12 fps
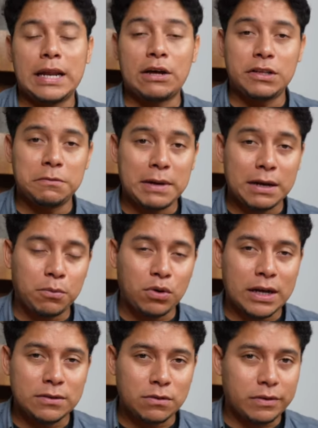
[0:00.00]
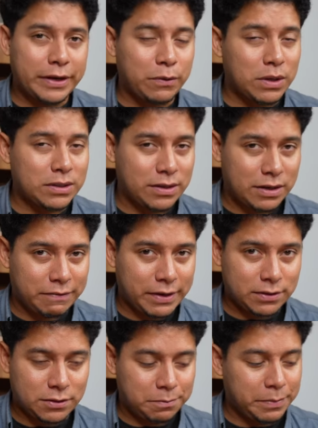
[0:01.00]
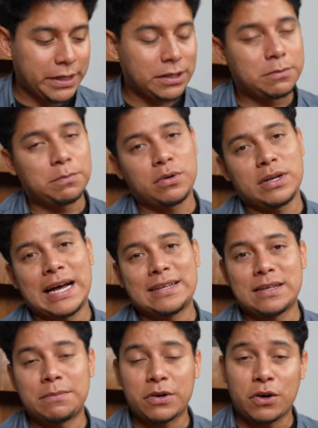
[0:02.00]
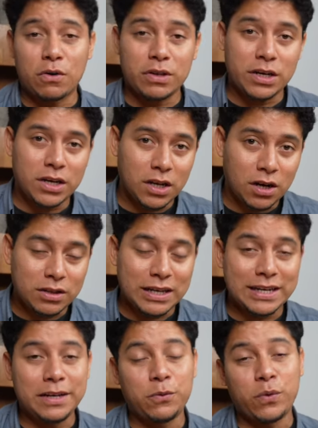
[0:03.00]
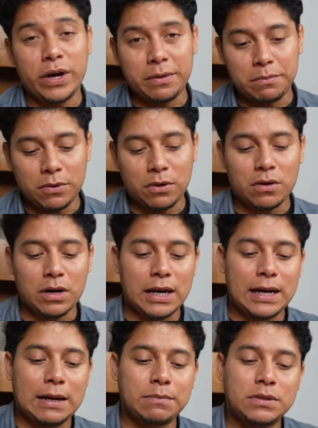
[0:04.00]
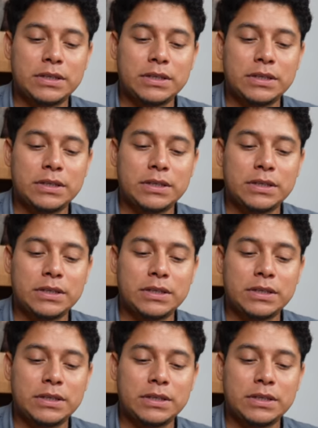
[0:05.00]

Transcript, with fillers: Now this MacBook has already one terabyte space, but as I'm recording a lot, I need way more. And I'm